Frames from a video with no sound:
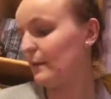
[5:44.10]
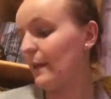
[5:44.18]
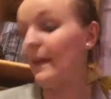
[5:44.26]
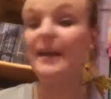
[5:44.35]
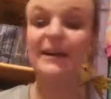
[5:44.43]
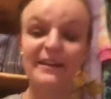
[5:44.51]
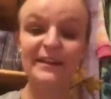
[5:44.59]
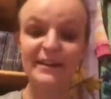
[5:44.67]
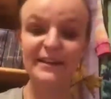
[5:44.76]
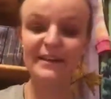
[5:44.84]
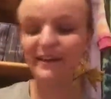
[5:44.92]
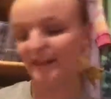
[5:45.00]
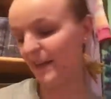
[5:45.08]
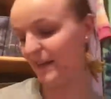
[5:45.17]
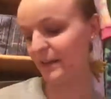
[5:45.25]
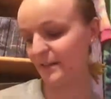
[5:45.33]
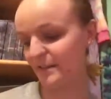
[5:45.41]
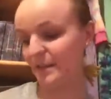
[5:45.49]
Then
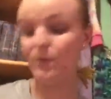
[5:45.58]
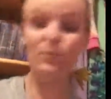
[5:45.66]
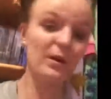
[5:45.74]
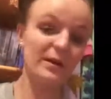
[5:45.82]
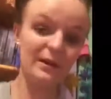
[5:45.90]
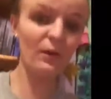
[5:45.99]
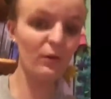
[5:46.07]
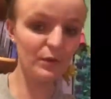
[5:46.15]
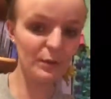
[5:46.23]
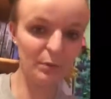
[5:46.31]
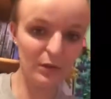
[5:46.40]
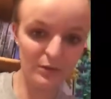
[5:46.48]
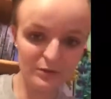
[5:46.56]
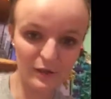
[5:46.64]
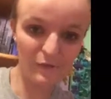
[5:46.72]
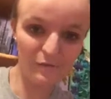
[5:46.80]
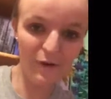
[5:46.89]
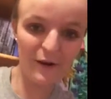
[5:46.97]
here is the one and only book
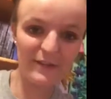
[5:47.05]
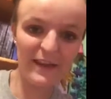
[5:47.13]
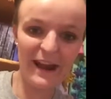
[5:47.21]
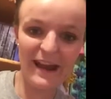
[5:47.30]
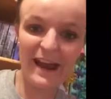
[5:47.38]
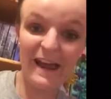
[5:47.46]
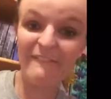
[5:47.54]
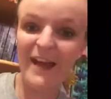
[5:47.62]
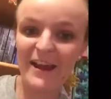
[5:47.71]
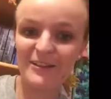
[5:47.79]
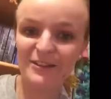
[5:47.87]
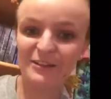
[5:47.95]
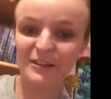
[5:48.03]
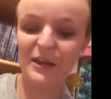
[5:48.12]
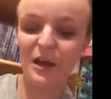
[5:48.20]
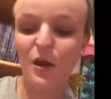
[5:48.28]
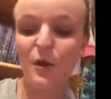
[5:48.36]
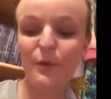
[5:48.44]
so far that I have
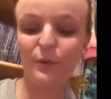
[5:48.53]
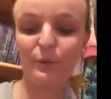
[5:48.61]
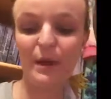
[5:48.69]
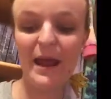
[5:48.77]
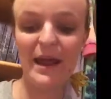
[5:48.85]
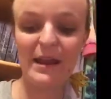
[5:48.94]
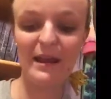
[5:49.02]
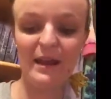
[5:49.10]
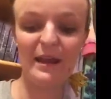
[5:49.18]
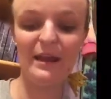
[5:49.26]
actually read